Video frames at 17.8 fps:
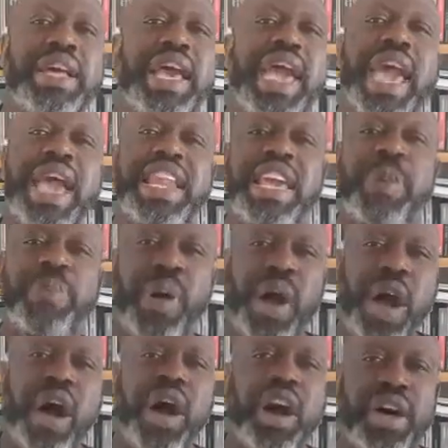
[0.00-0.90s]
any
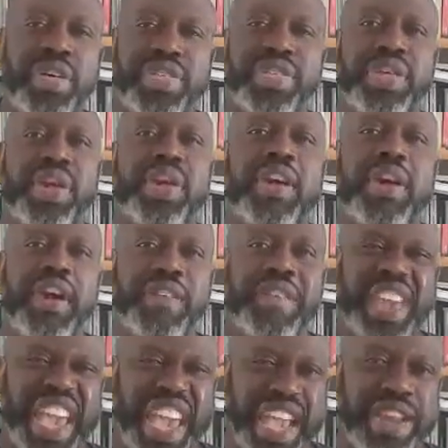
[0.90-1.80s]
path
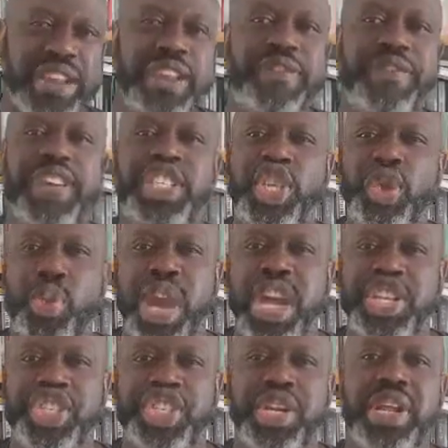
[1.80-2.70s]
of
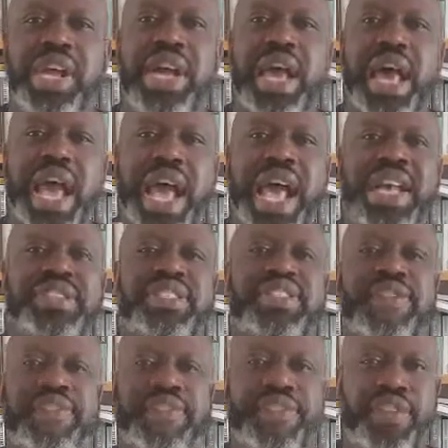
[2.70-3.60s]
individuation has
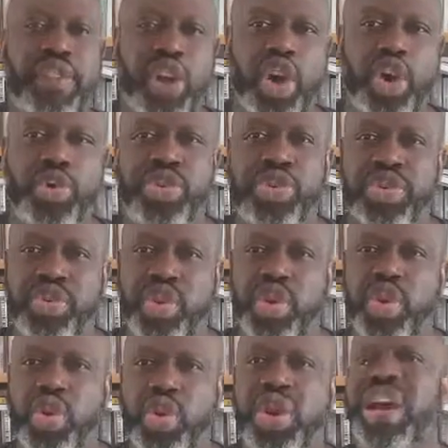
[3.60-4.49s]
to flow
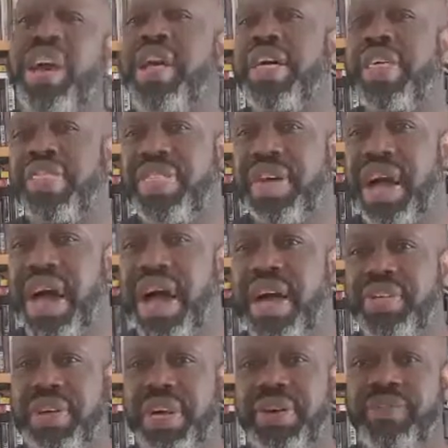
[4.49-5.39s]
through the
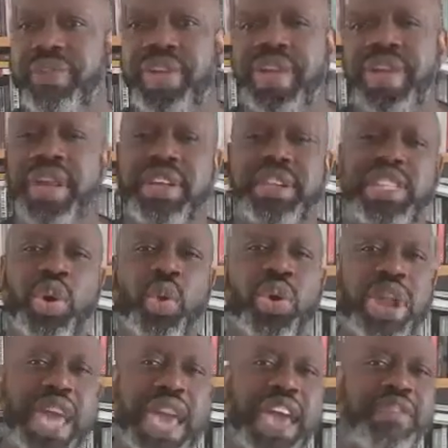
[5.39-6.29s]
other. So
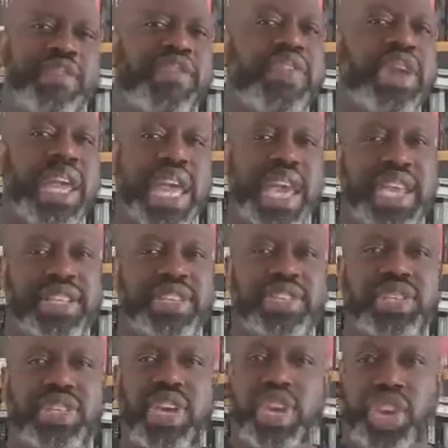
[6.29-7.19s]
whatever it
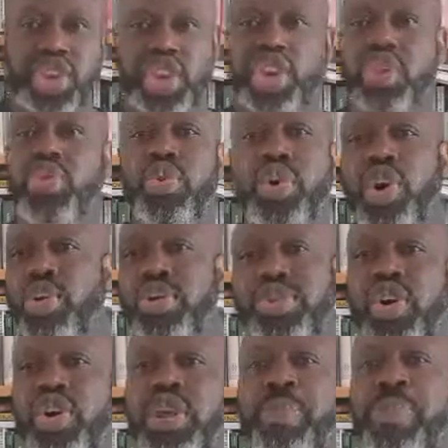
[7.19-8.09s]
is, you,
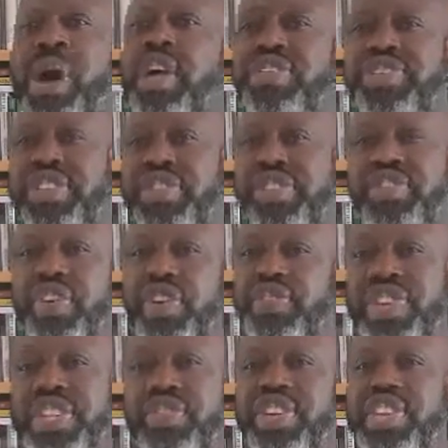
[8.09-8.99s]
who's on a path
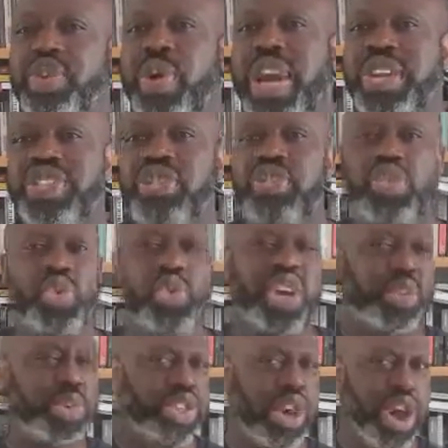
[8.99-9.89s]
of individuation, who's
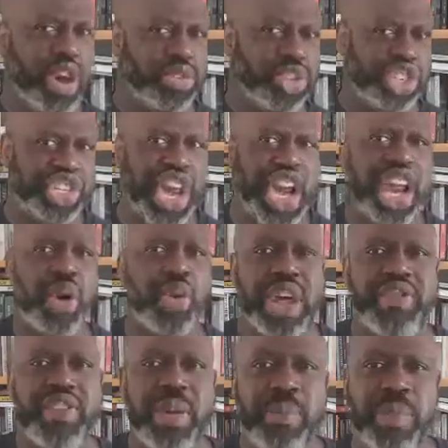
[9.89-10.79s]
working with your own shadow,
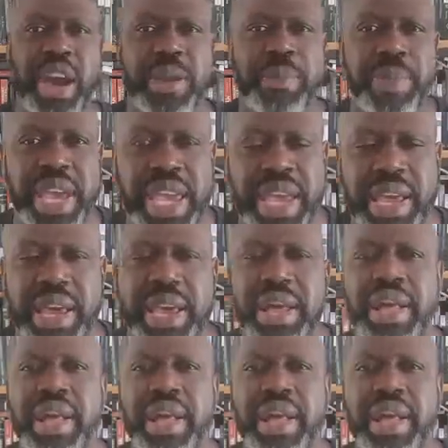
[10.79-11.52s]
whatever it might be,